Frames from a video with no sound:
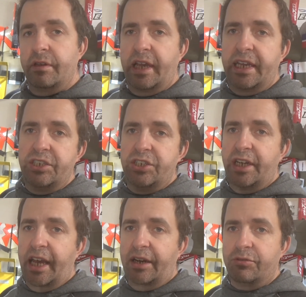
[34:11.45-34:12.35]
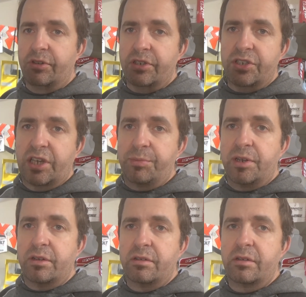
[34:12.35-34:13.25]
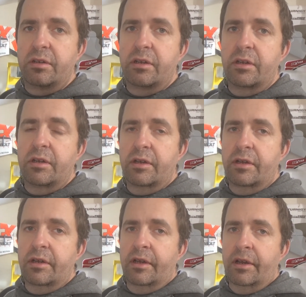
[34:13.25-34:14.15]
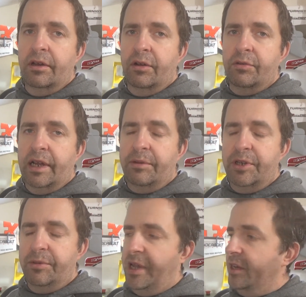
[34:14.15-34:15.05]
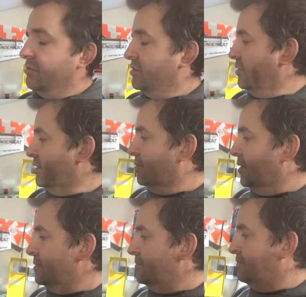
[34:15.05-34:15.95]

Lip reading: engine head or something, skimming an old aluminium head or something. But